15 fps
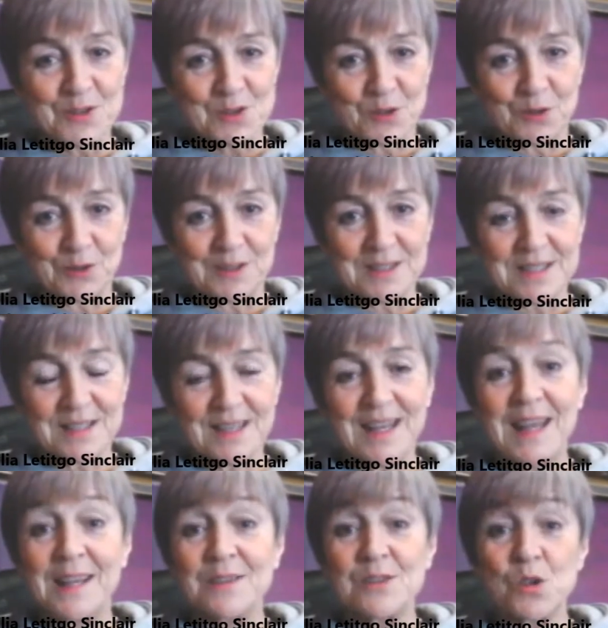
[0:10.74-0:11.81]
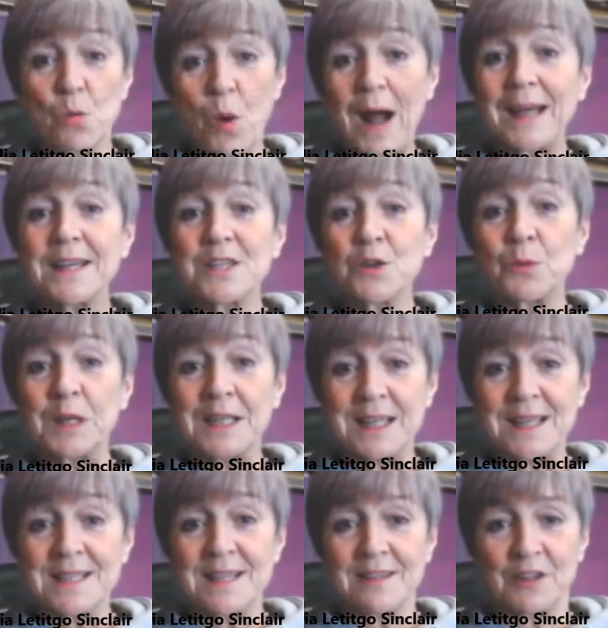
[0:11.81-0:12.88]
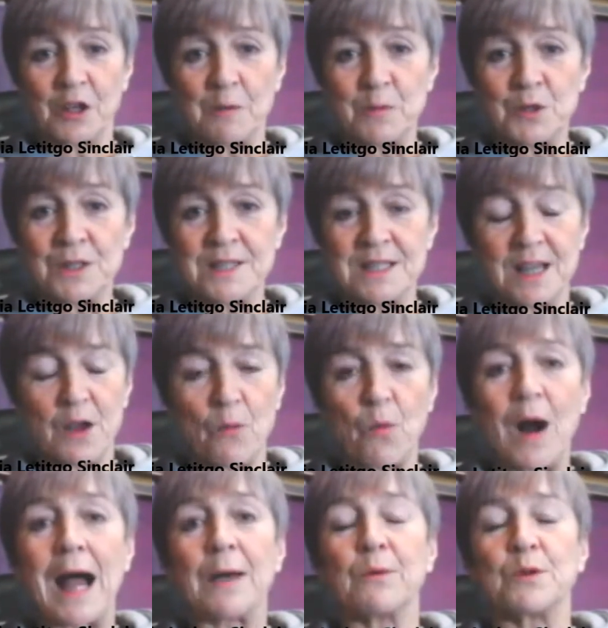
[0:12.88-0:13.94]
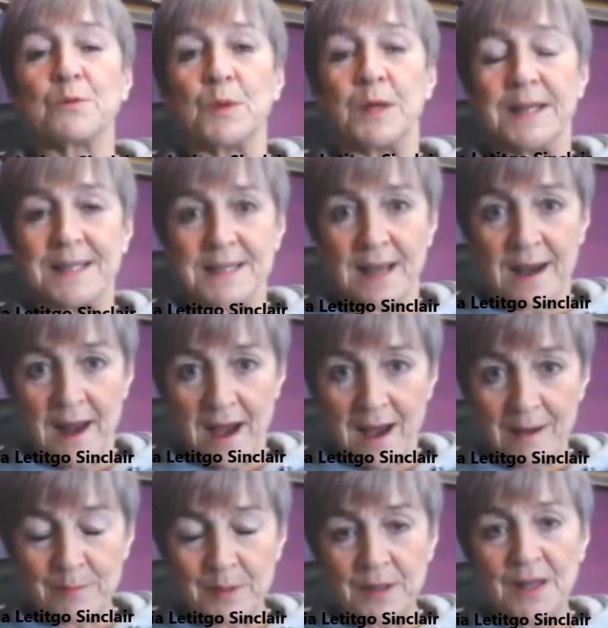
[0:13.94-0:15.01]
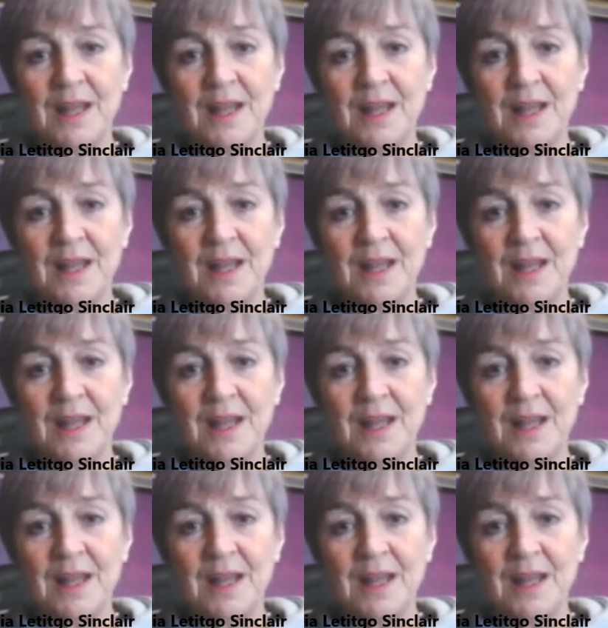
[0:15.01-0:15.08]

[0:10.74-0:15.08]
Scotland. So why do we need the community? Why would we need an app?